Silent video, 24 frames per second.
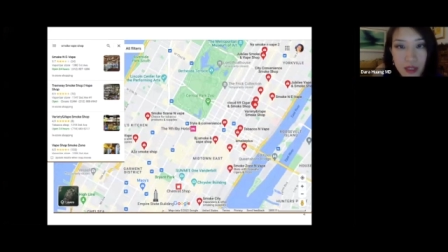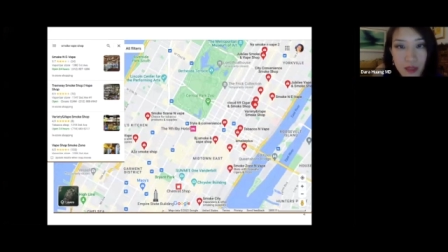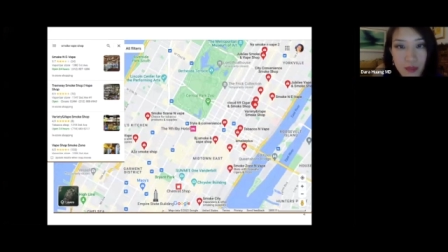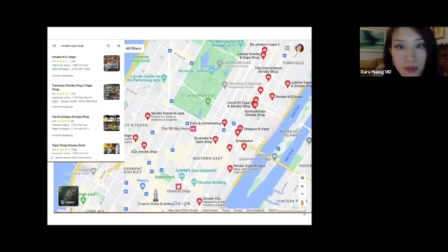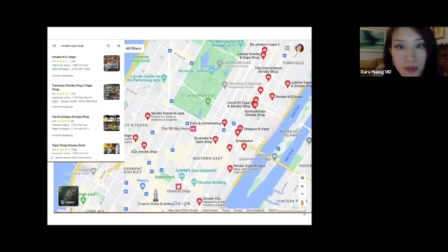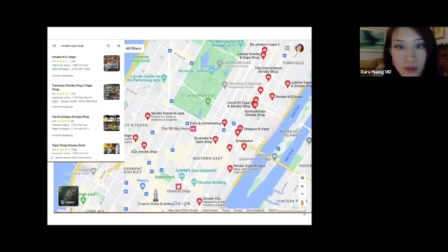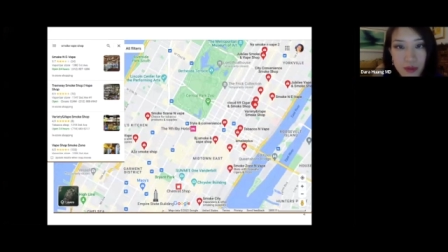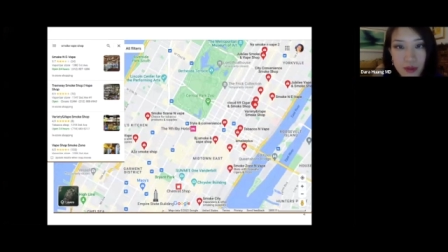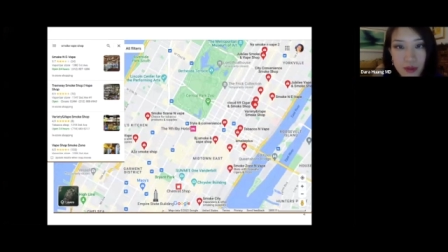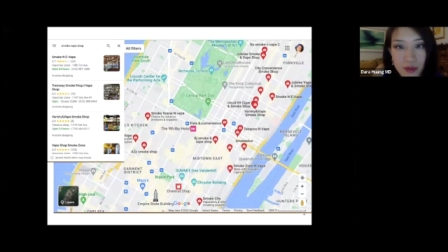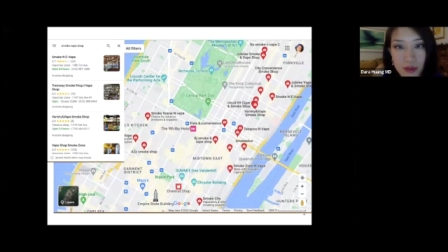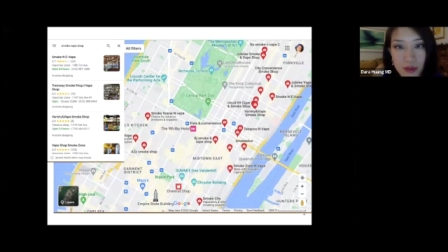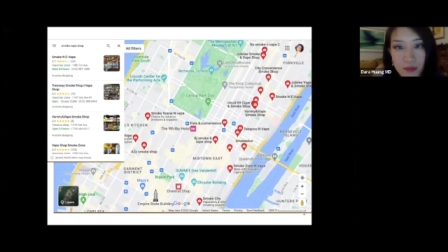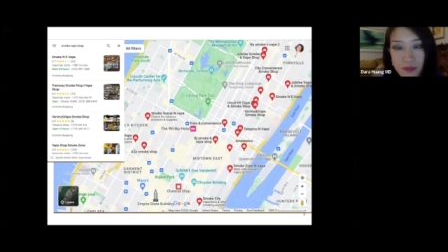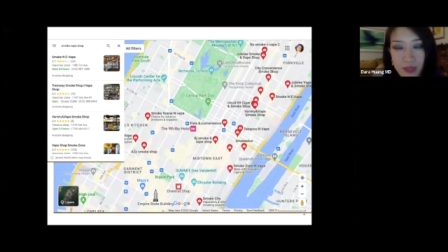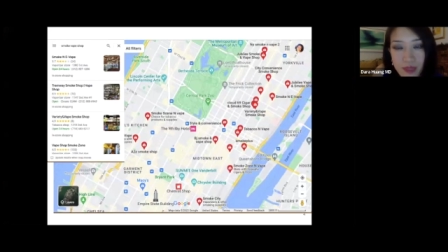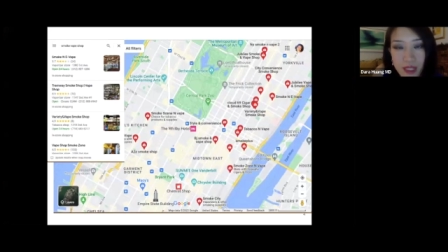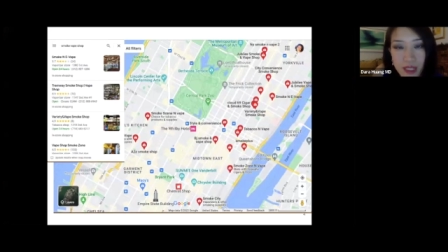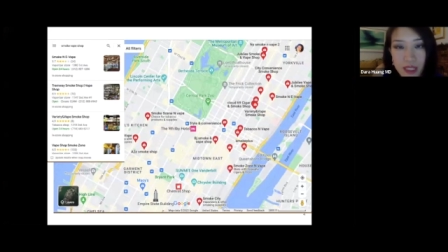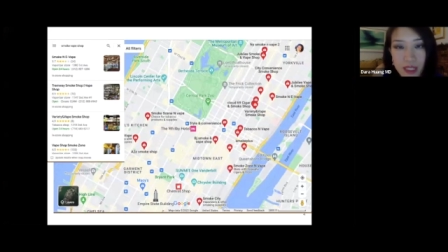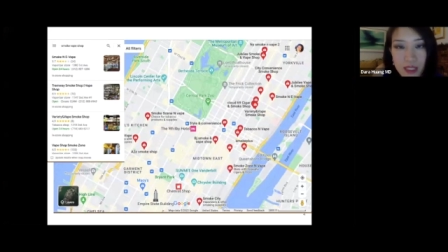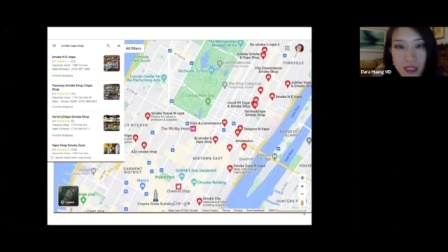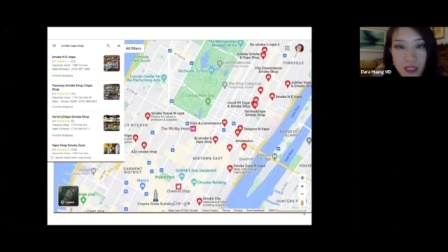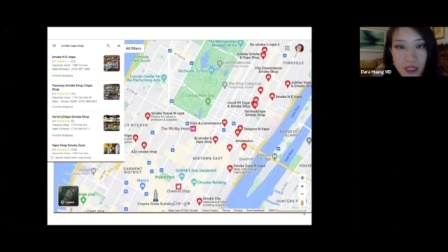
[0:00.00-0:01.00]
Upper
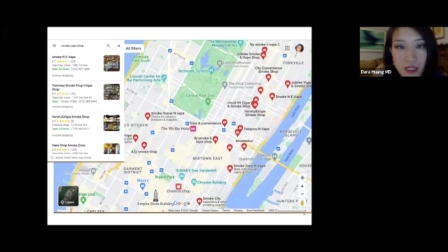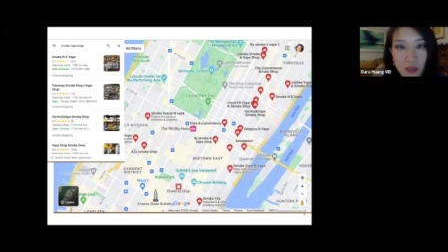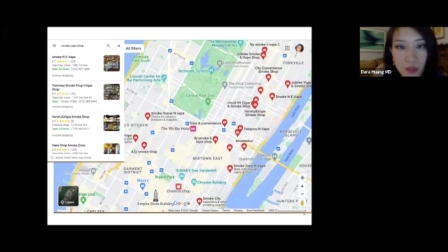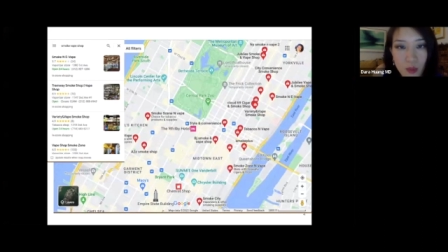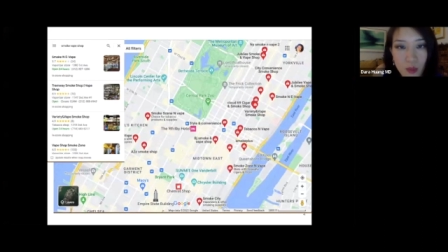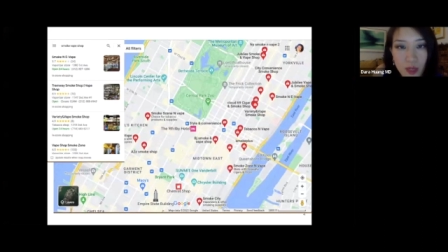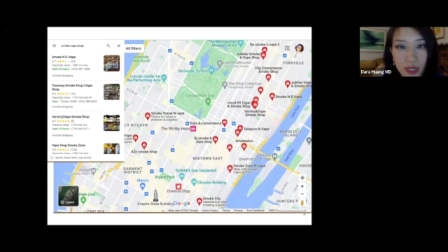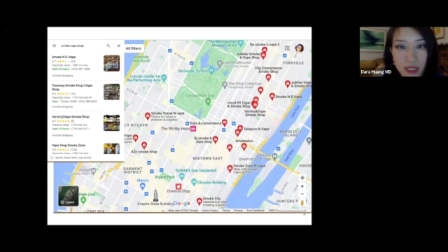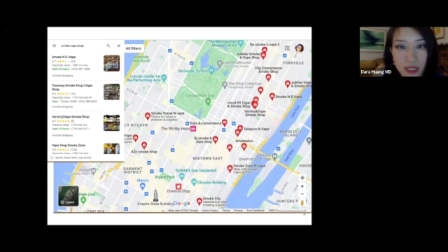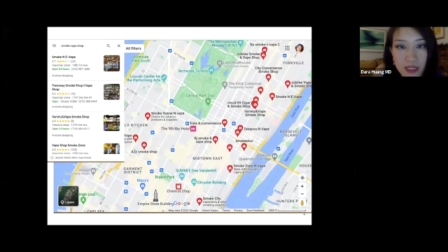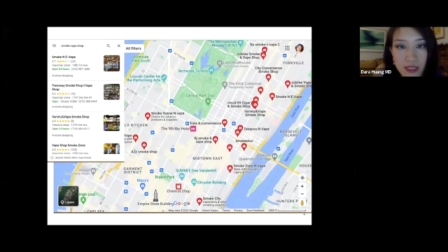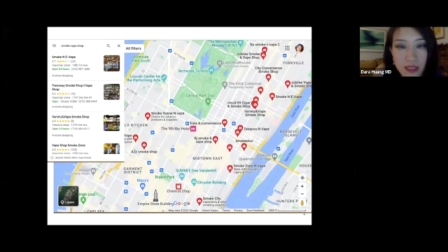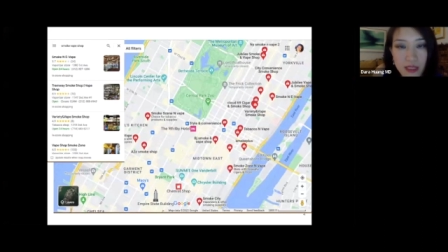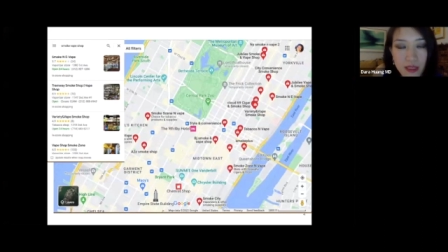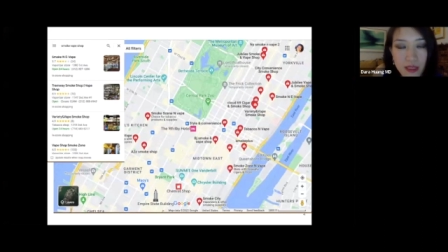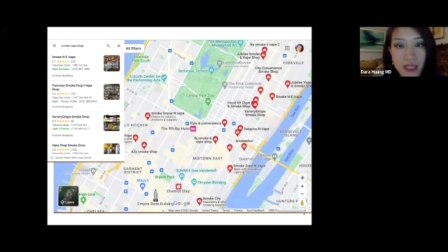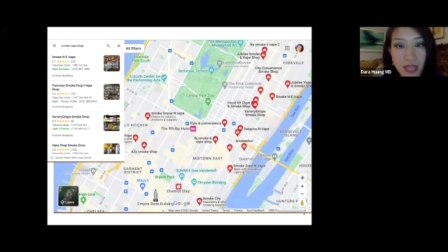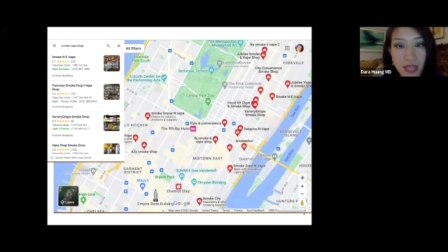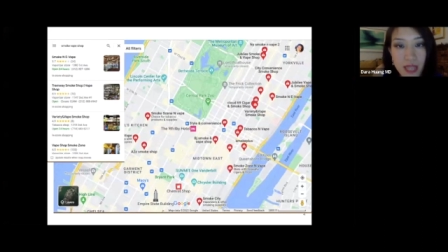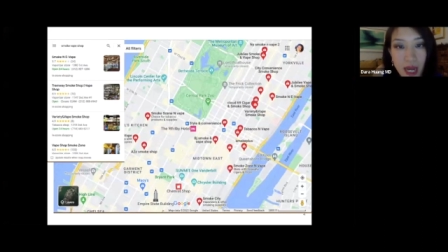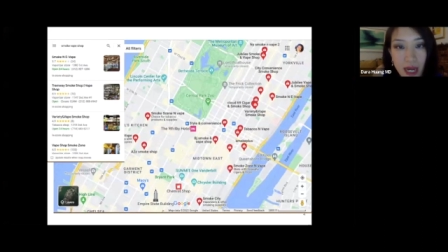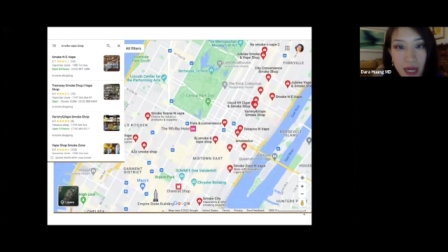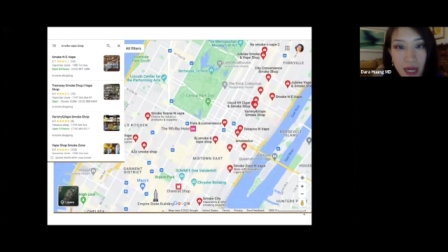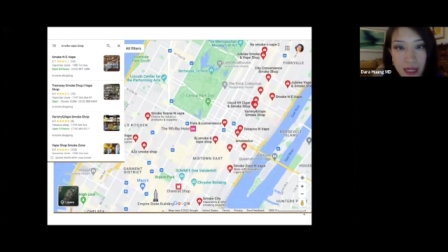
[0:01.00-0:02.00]
east, and west
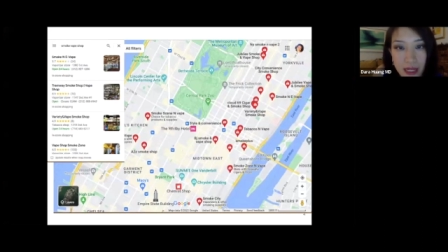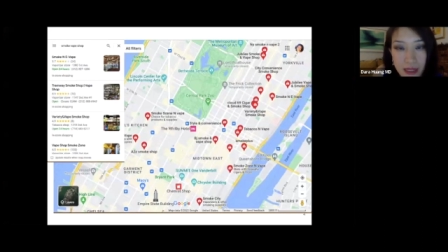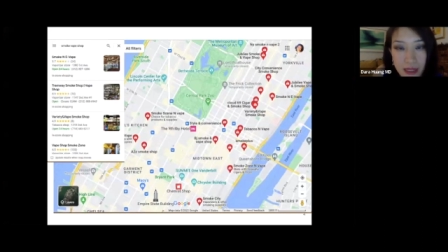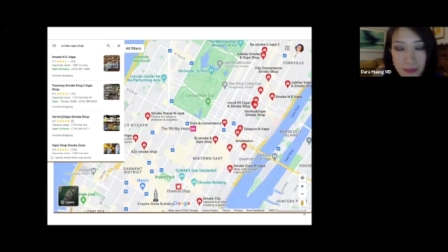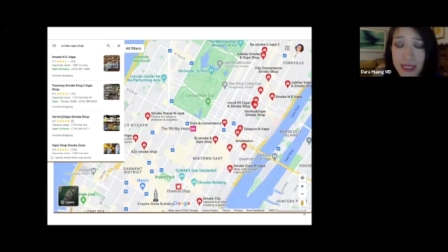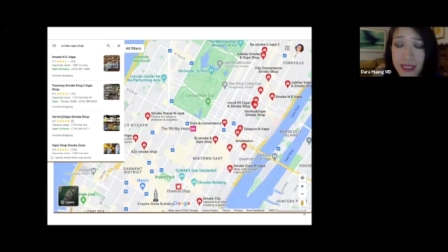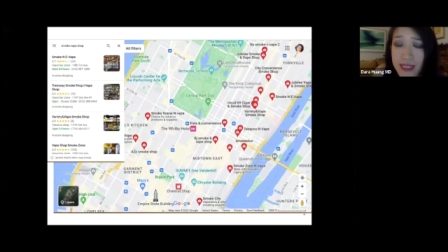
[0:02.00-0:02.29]
side.